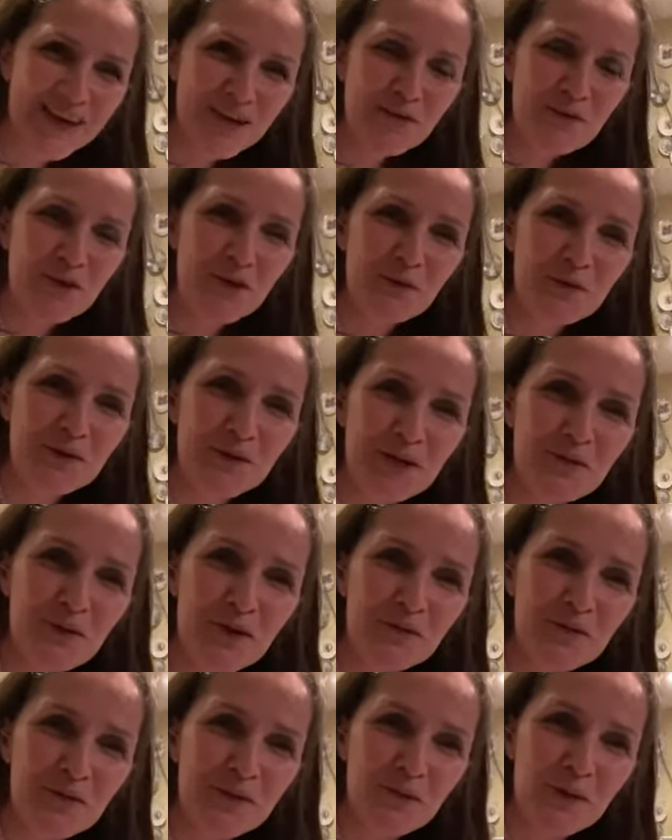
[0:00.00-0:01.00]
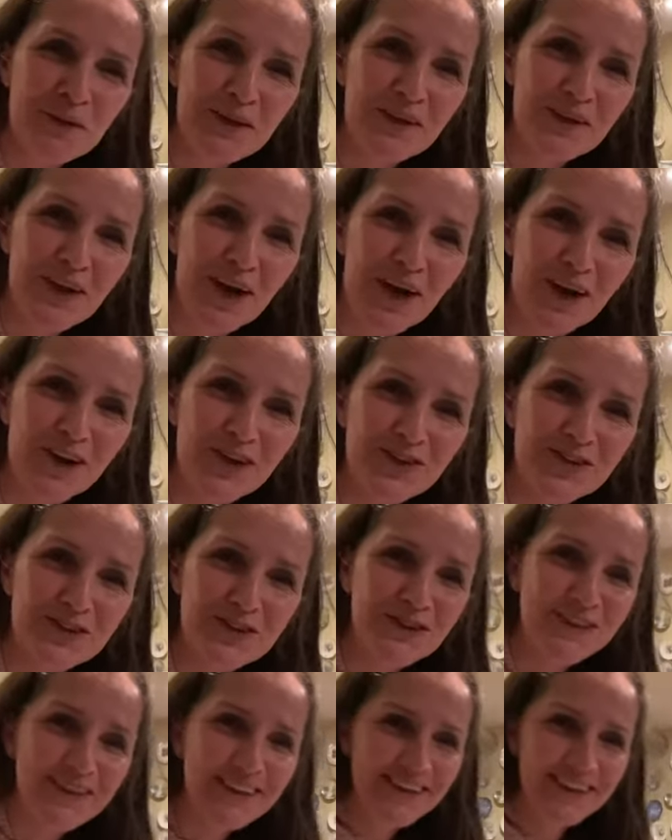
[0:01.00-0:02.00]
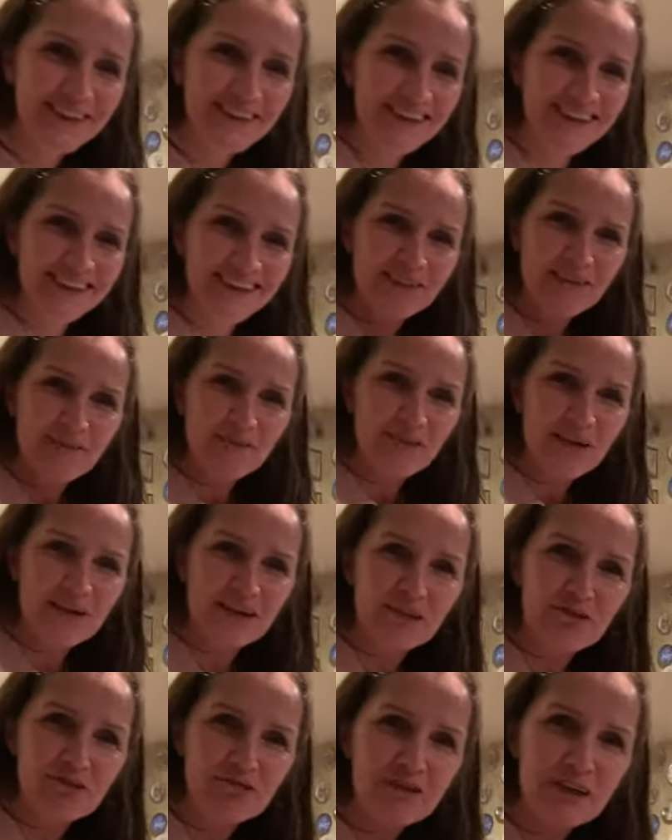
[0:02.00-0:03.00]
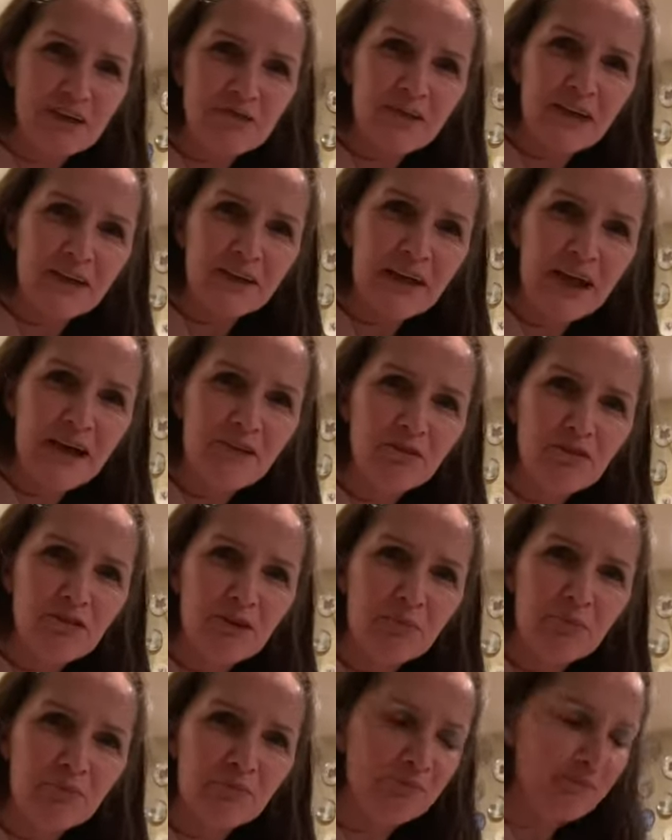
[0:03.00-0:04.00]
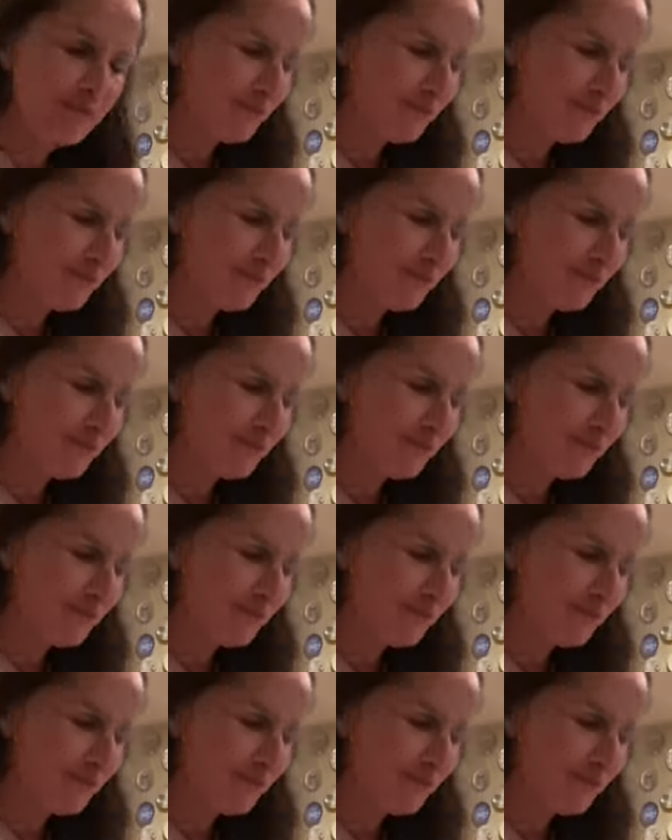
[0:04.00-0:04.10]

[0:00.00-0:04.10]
what would I want with one of those? I'd have to run around after him.